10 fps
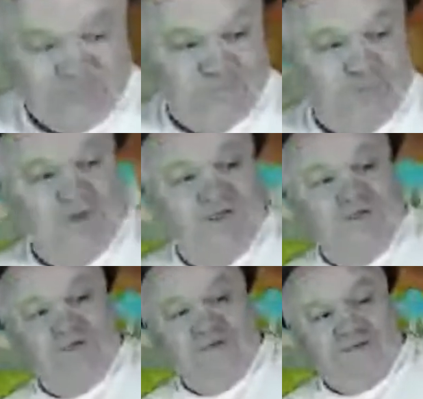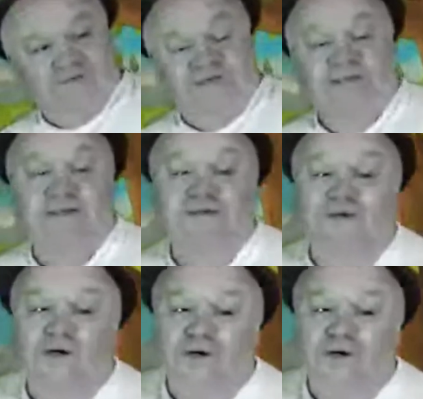Sunday service. This is a song